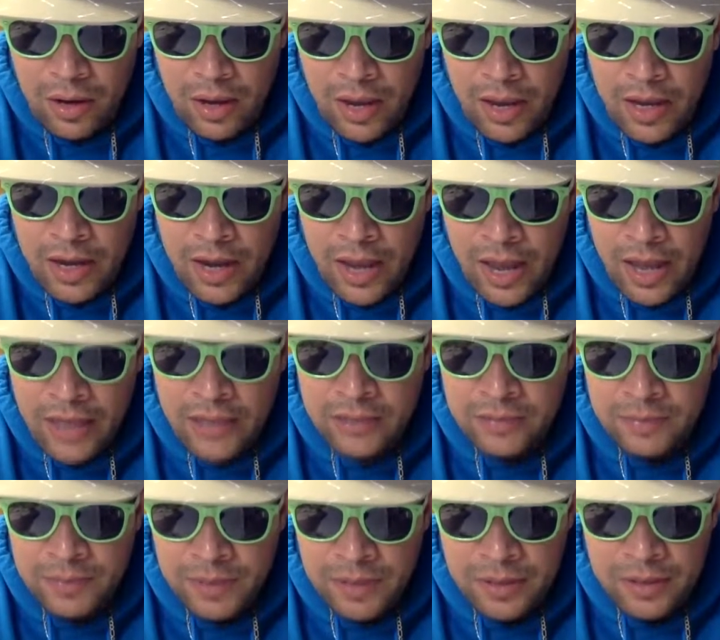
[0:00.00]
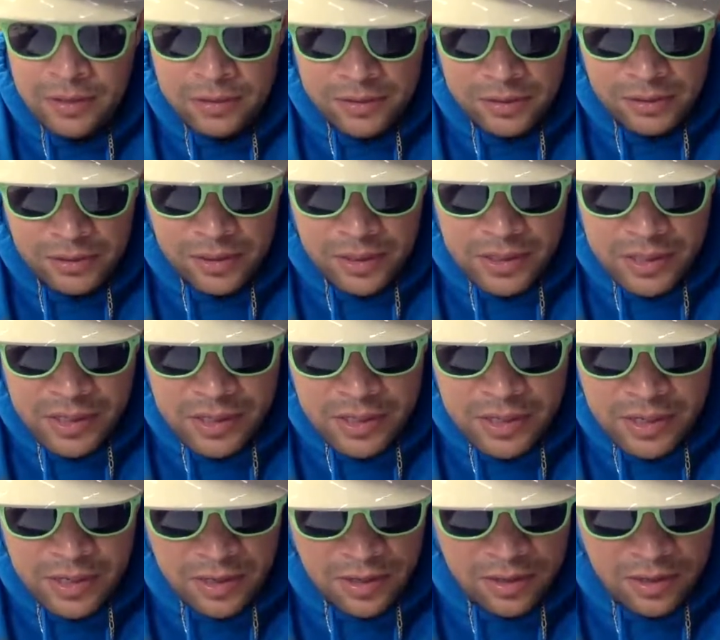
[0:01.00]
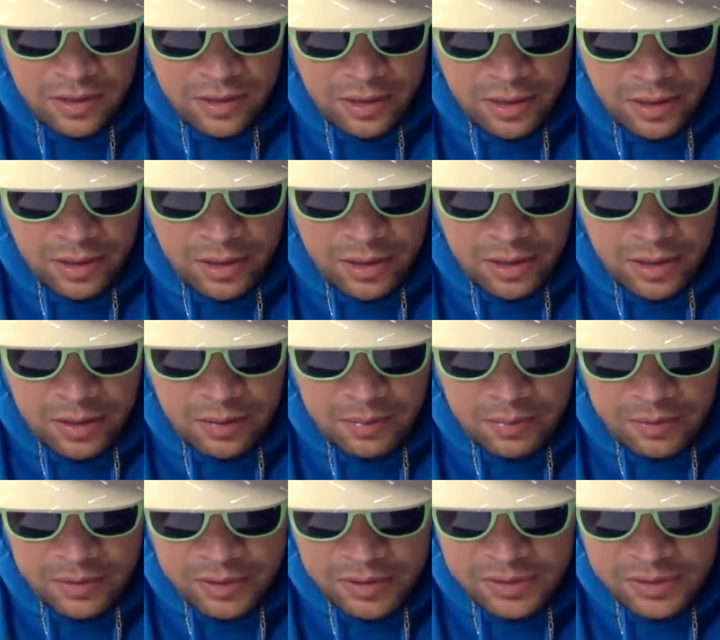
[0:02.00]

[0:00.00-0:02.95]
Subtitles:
and has been deleted. But